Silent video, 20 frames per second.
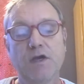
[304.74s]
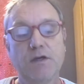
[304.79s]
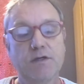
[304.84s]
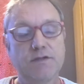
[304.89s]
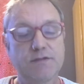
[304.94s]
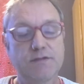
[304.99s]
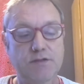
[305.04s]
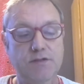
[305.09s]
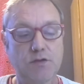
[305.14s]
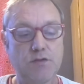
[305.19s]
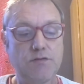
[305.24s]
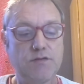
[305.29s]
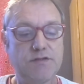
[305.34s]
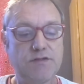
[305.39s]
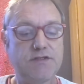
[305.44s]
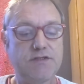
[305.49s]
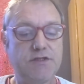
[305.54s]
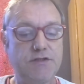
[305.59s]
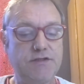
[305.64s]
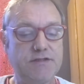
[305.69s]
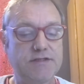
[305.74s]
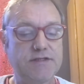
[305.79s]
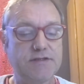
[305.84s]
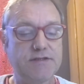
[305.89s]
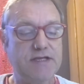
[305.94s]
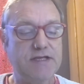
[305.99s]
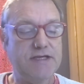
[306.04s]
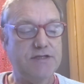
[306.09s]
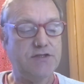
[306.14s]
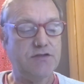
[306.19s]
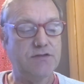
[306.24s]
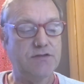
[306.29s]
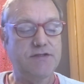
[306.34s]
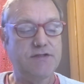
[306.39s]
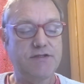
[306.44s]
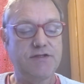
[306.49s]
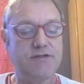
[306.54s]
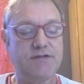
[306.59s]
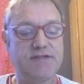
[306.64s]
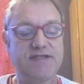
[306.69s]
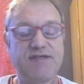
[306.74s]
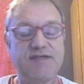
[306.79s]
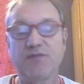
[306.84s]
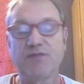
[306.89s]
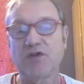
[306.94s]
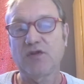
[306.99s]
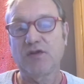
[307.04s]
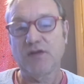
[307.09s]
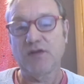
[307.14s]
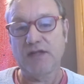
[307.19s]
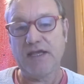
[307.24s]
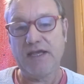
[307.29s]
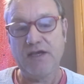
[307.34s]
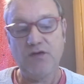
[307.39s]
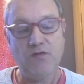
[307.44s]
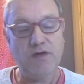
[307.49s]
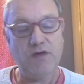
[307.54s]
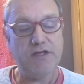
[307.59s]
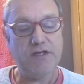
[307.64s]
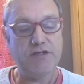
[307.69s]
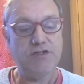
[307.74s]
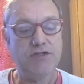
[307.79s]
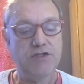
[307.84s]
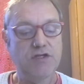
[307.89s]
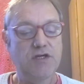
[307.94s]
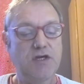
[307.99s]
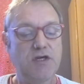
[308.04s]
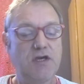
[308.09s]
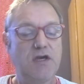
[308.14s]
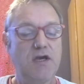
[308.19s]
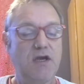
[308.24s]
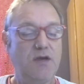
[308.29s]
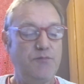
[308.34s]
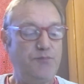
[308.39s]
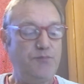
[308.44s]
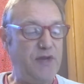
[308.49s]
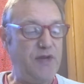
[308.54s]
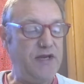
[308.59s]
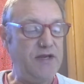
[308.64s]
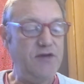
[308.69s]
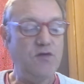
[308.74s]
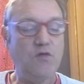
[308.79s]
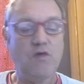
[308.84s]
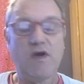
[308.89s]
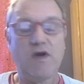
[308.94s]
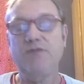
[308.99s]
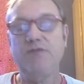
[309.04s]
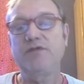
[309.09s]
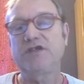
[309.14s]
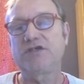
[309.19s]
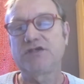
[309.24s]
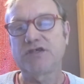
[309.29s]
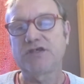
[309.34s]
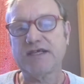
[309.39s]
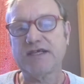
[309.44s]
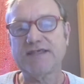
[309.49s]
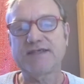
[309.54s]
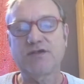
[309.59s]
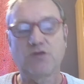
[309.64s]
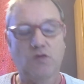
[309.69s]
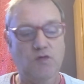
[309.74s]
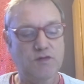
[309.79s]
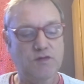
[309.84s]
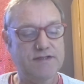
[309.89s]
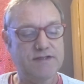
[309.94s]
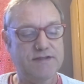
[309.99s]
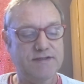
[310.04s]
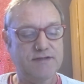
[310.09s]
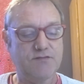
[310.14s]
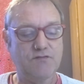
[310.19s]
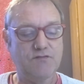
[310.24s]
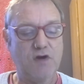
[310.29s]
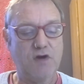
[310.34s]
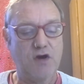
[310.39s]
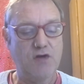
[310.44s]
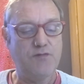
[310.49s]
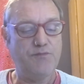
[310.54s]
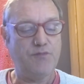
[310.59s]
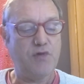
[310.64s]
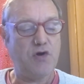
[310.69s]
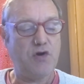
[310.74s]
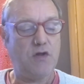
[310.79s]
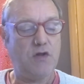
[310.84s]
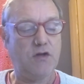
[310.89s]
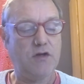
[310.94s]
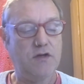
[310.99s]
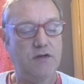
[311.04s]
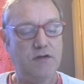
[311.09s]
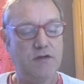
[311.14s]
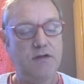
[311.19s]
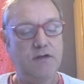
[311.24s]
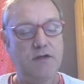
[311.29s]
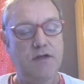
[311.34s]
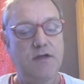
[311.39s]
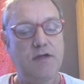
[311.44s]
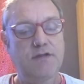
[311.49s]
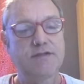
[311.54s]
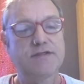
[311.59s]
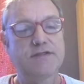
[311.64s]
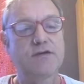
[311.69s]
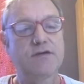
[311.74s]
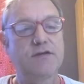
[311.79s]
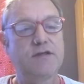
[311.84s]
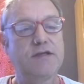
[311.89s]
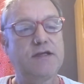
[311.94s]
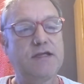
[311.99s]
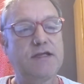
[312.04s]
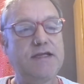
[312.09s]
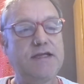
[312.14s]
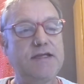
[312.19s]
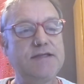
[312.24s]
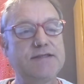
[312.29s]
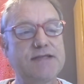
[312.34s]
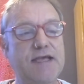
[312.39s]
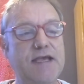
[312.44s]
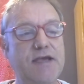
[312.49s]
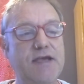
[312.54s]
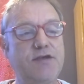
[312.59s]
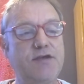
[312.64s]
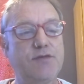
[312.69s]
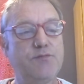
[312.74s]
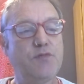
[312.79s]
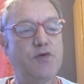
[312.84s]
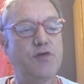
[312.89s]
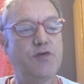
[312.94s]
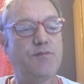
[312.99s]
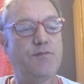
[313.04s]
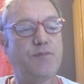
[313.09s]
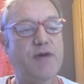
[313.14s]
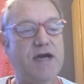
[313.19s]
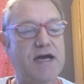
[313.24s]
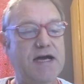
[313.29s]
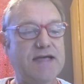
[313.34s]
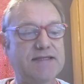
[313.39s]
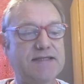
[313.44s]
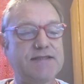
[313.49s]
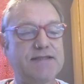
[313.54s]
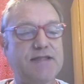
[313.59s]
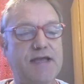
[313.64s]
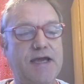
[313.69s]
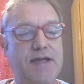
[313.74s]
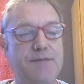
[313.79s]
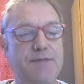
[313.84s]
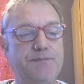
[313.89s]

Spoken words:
So students and lecturers use similar language, but in a way which just causes a roadblock. So here's how you move past that.